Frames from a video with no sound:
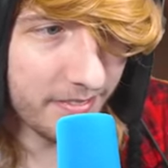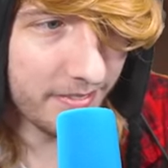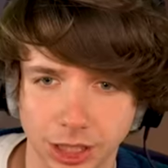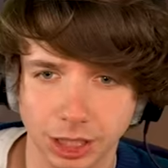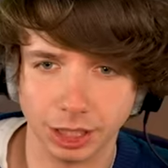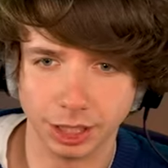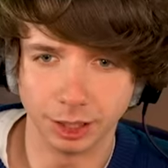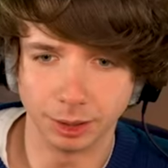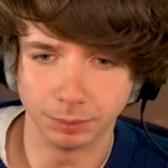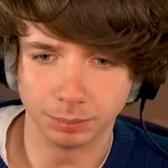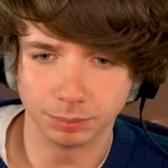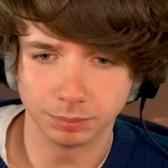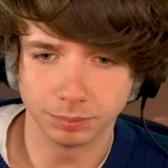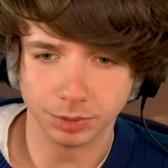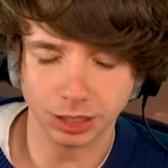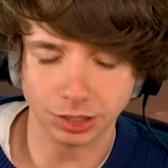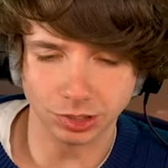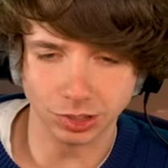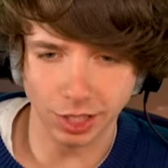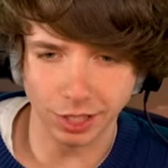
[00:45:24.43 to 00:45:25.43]
Yeah.
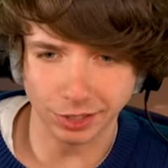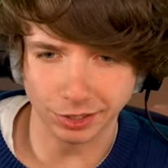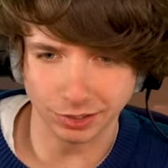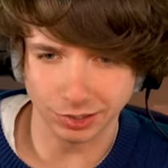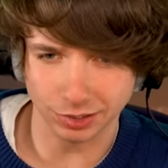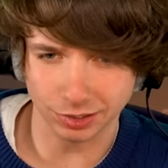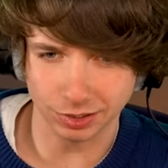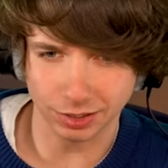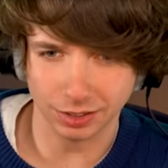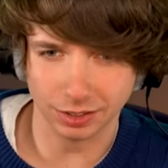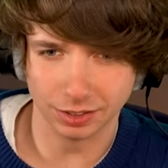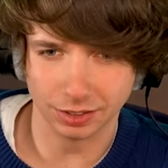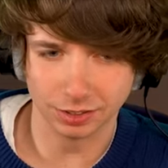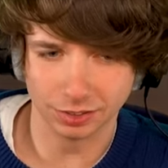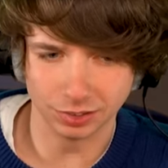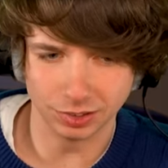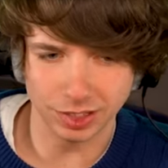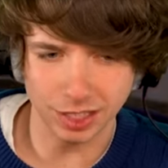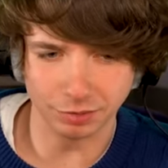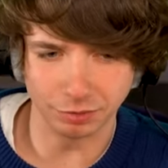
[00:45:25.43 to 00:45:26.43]
He's not as
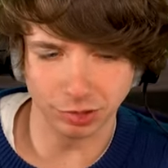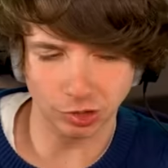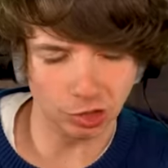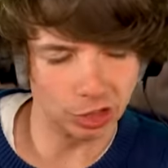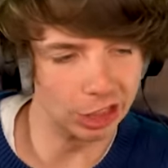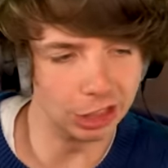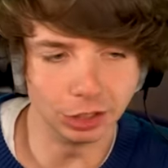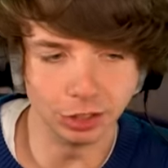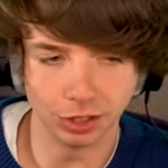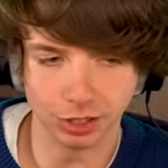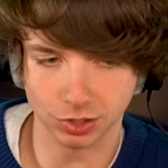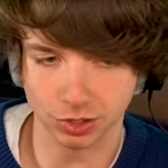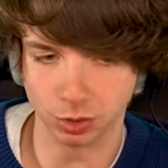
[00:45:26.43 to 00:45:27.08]
devastated